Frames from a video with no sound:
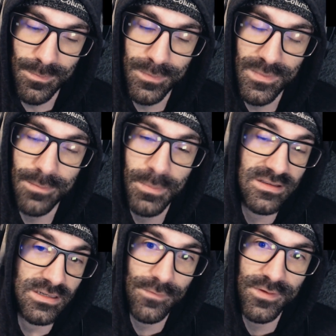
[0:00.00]
based
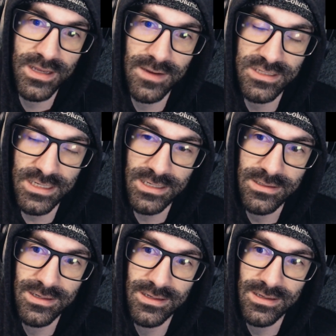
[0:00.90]
on everything I've seen,
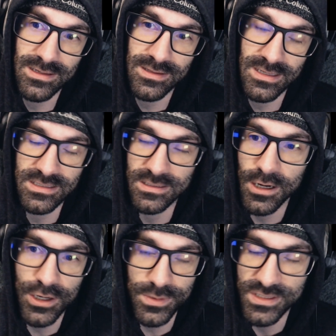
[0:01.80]
this is
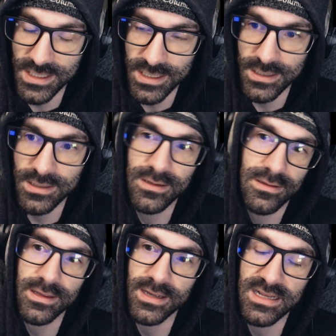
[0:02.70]
100% in.
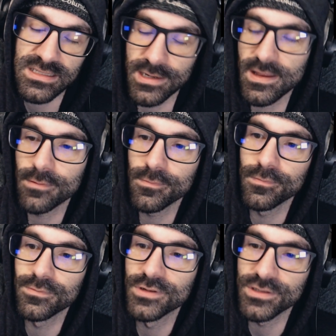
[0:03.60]
Like, I can say that
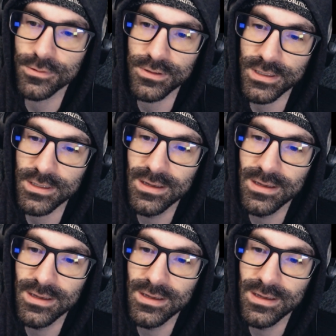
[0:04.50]
with certainty.